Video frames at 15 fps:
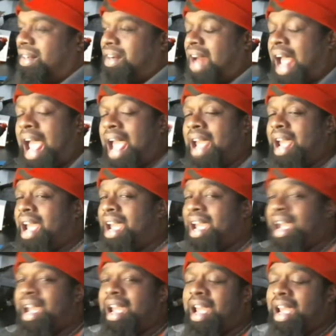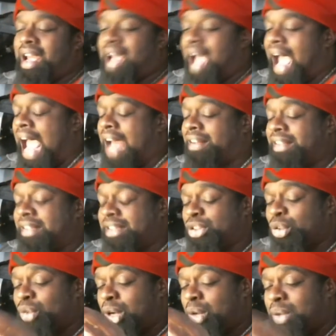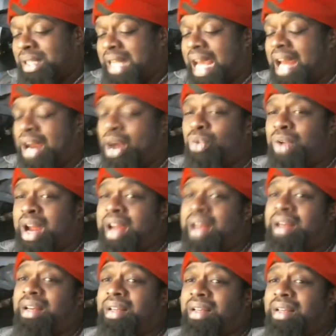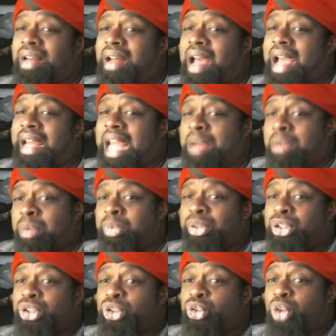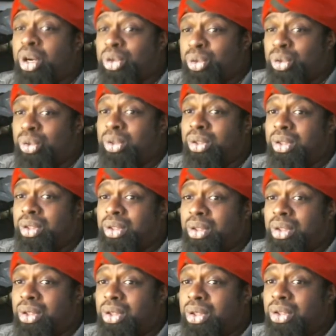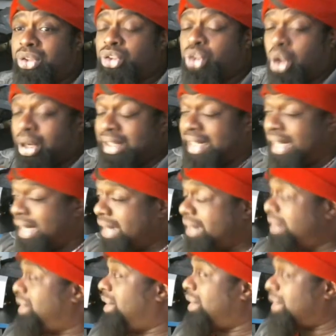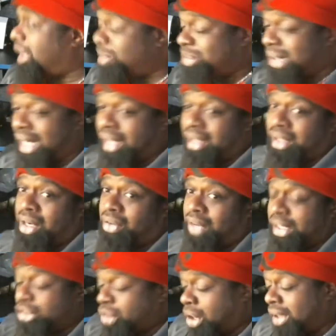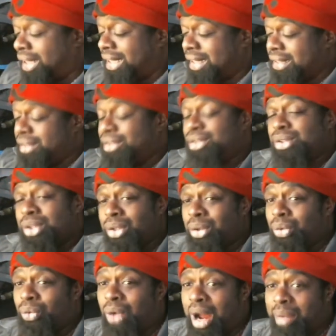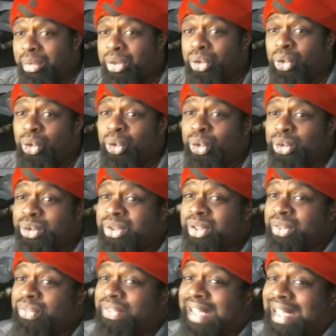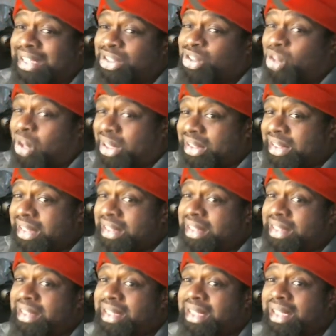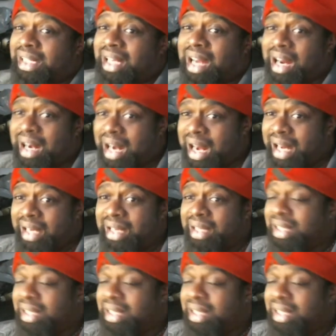Hey, I have to disagree with that, all right? I came up in the struggle. Sardines is up there, all right? Sardines, ramen noodles, Vienna sausage, all right?